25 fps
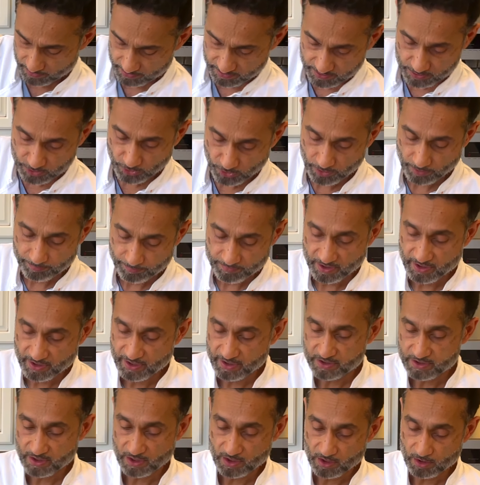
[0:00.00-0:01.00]
Turn up the
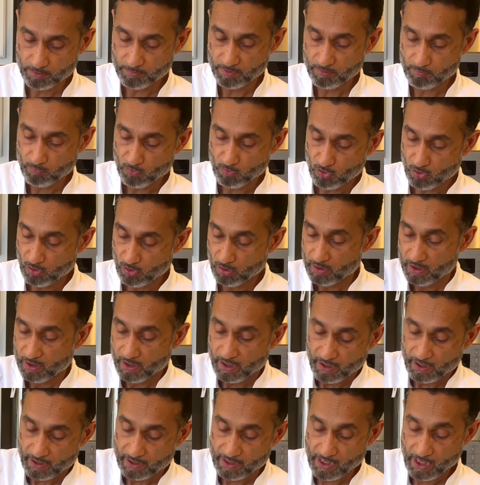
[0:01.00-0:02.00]
heat a little bit more.
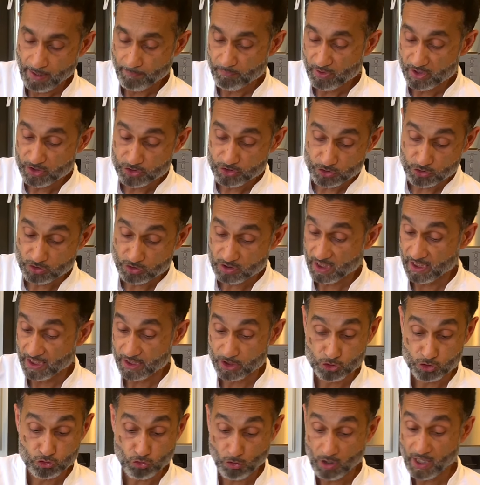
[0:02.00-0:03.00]
Now I'm ready to kind
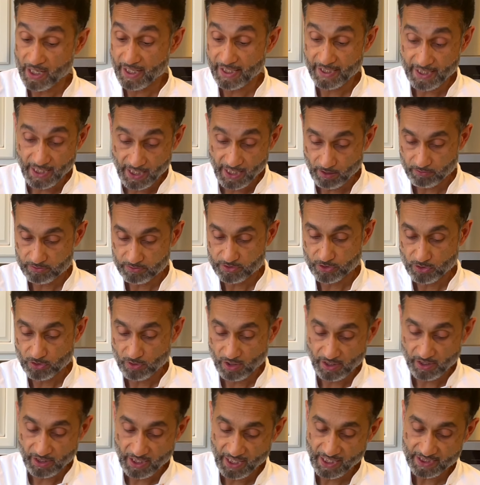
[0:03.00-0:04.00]
of dry it out. You know, I
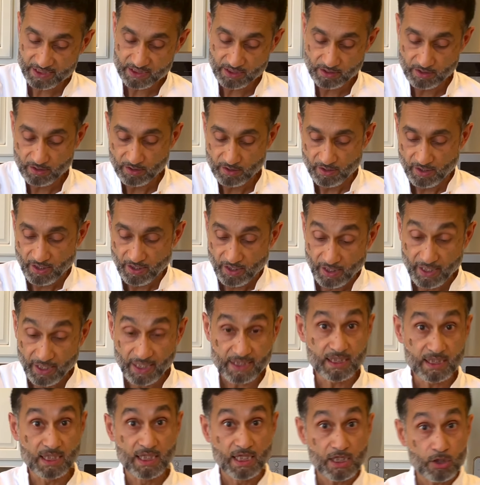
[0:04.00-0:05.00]
had
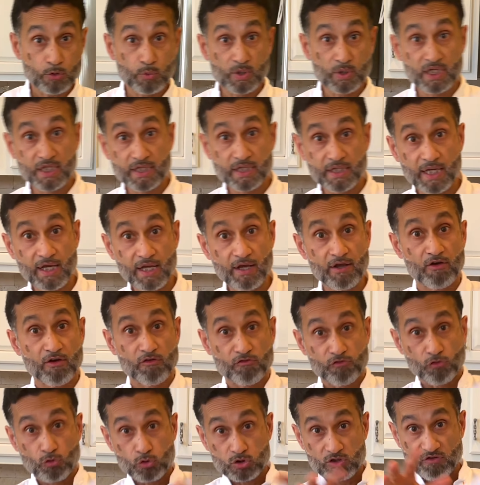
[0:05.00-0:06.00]
the liquid in there
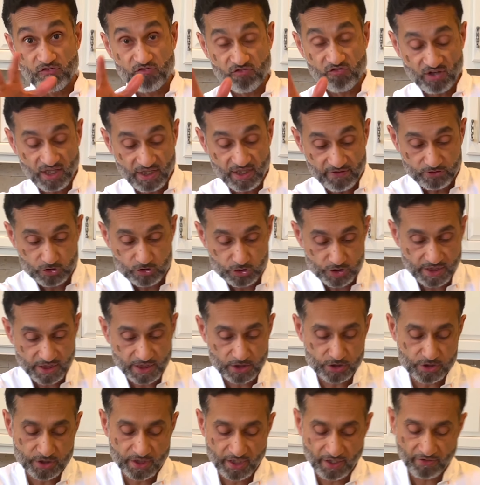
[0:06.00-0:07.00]
for all the flavors to
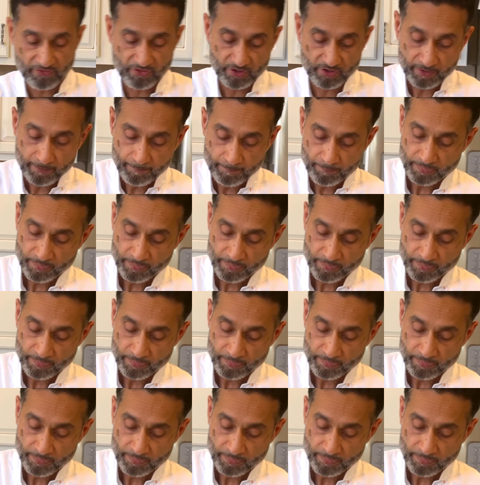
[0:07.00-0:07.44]
get together.